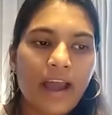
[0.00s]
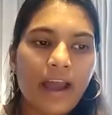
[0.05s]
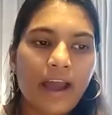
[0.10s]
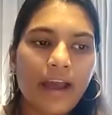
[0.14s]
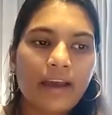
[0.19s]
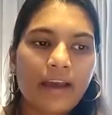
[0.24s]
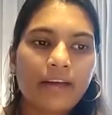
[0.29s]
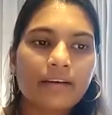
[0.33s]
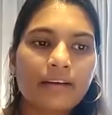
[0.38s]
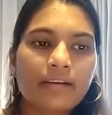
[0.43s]

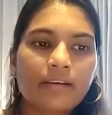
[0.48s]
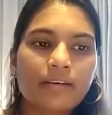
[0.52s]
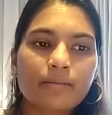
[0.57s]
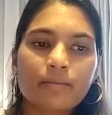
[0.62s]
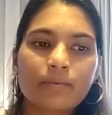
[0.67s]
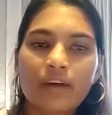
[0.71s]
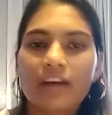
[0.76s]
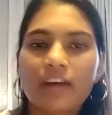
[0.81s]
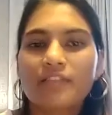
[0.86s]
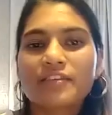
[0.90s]
and
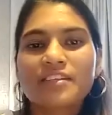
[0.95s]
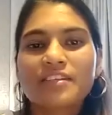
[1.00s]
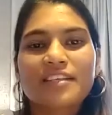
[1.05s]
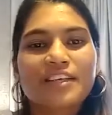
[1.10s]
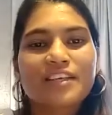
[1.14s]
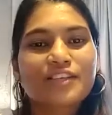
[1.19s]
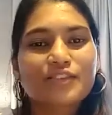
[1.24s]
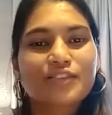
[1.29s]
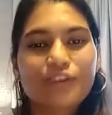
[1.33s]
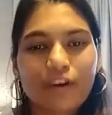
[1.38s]

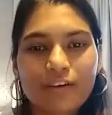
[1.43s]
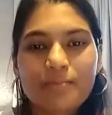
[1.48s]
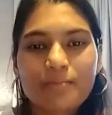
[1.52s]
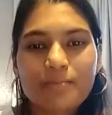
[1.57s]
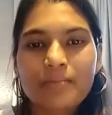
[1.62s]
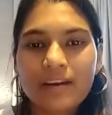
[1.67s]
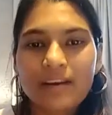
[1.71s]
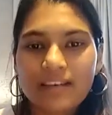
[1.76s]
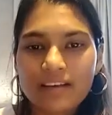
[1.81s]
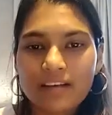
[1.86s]
privacy is not
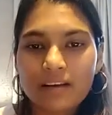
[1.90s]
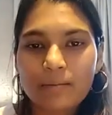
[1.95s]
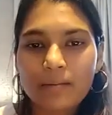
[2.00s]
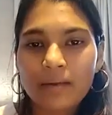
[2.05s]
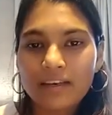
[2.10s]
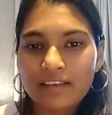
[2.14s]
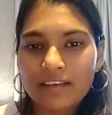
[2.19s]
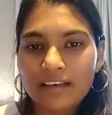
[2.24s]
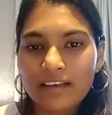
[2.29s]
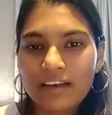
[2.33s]
man-
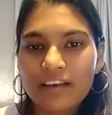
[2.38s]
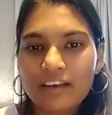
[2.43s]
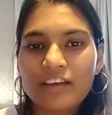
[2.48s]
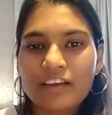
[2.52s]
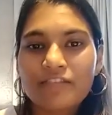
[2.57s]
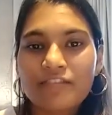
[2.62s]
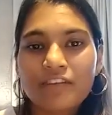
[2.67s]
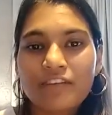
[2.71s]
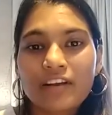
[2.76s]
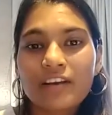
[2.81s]
maintained
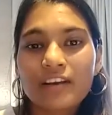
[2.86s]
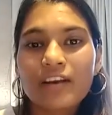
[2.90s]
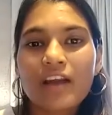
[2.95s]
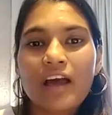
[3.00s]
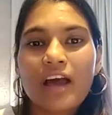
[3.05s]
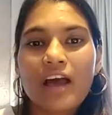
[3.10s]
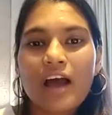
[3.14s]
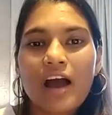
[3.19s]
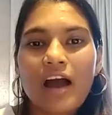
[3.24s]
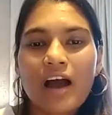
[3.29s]
even
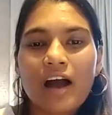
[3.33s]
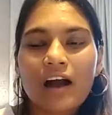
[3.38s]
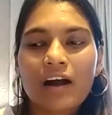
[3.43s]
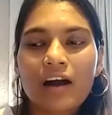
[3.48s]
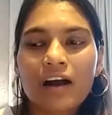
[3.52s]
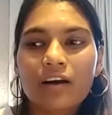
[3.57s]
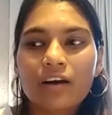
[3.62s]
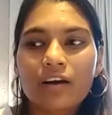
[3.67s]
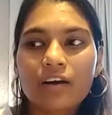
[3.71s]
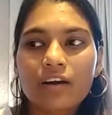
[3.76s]
uh,